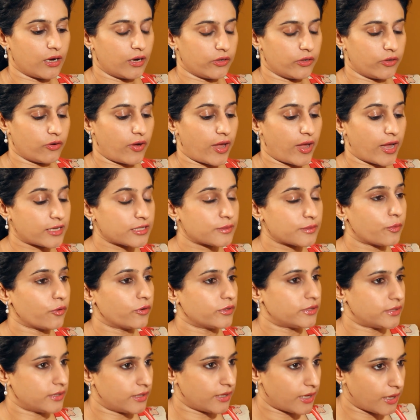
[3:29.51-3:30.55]
your
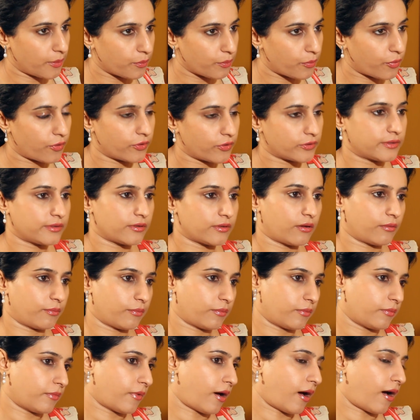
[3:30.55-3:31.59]
exports and imports are
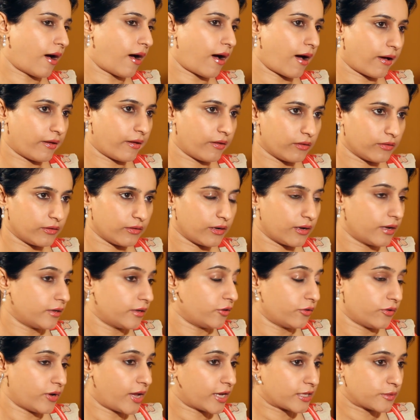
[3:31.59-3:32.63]
higher than ours,
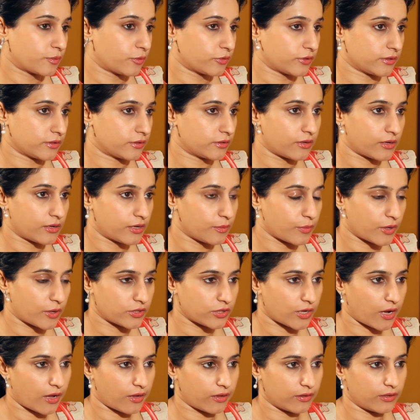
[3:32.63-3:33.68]
your exports are certainly
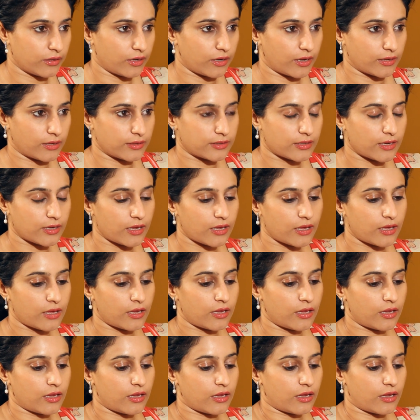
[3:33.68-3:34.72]
much higher than ours.
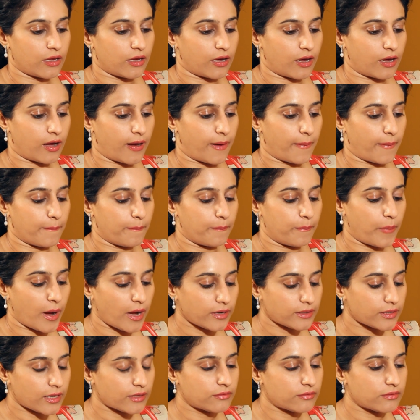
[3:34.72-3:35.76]

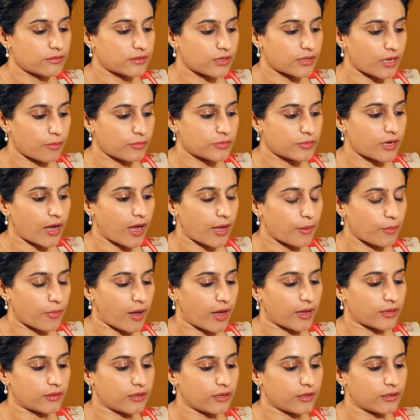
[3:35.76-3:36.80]
But at the same time,
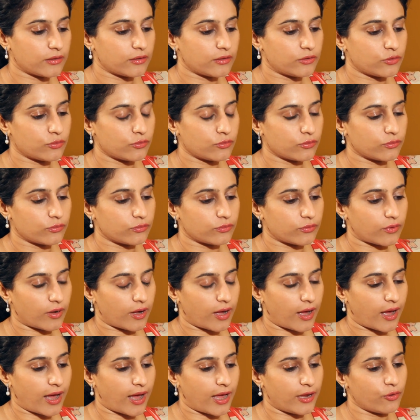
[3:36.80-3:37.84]

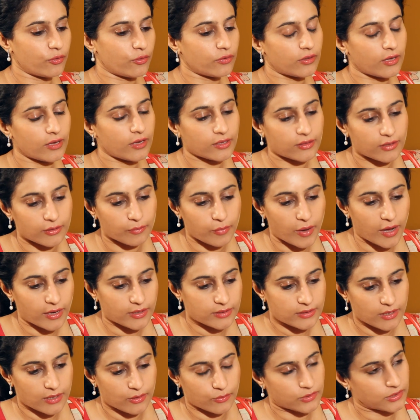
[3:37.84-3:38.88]
I don't think that
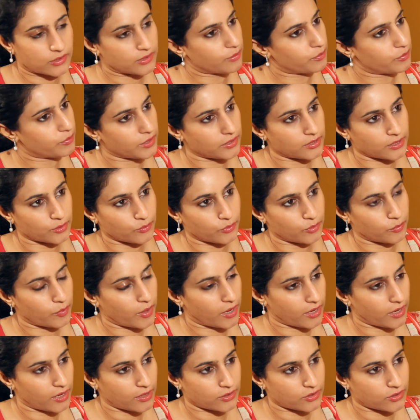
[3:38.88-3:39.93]
Pakistan was competing with
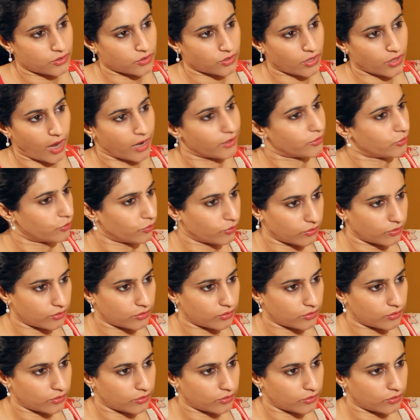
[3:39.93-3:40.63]
Bangladesh at all.